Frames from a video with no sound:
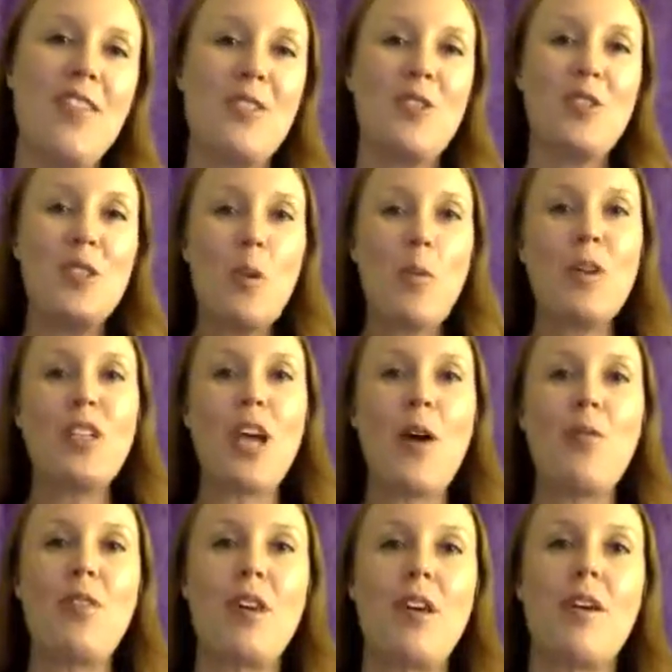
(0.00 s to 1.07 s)
there's so much
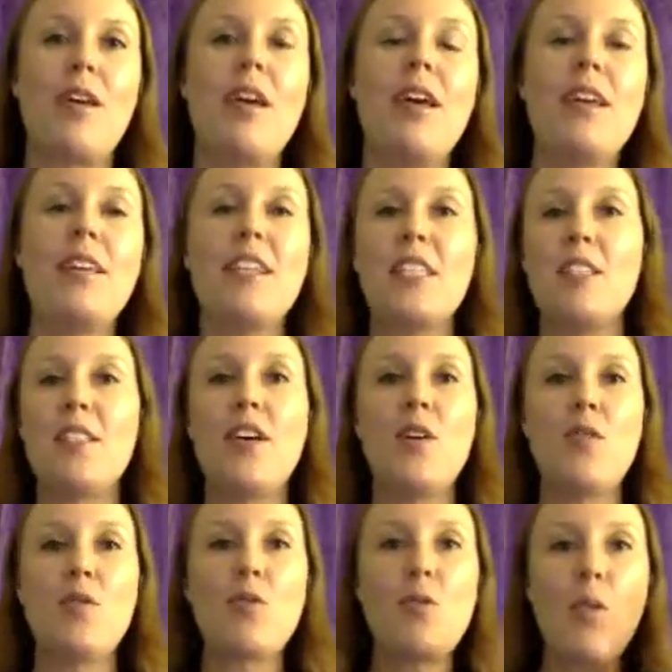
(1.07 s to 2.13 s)
out there that's
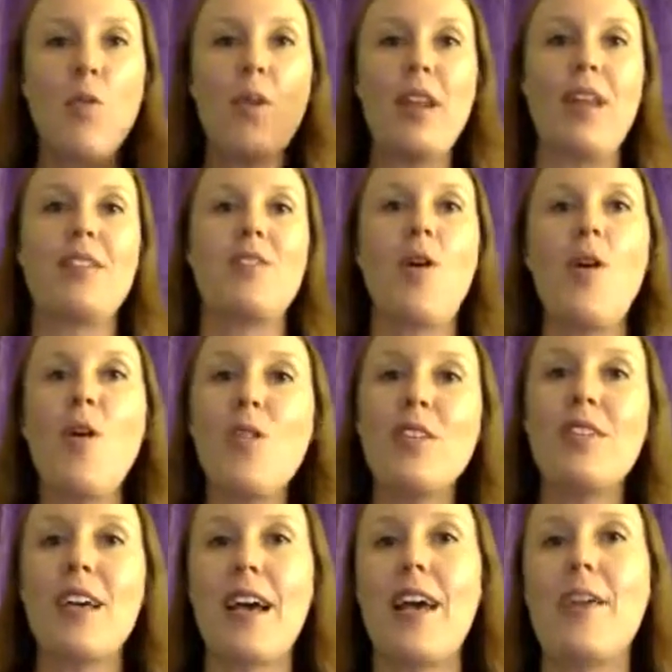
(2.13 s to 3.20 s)
thrown at us all the
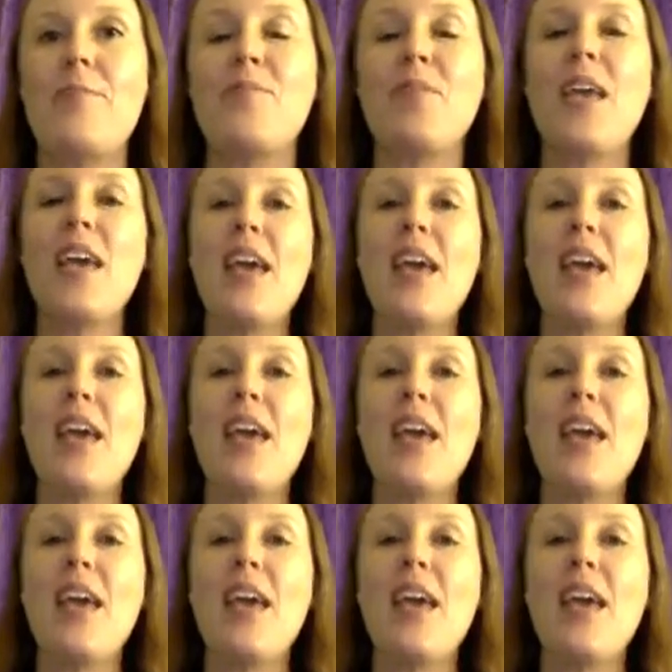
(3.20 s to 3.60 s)
time.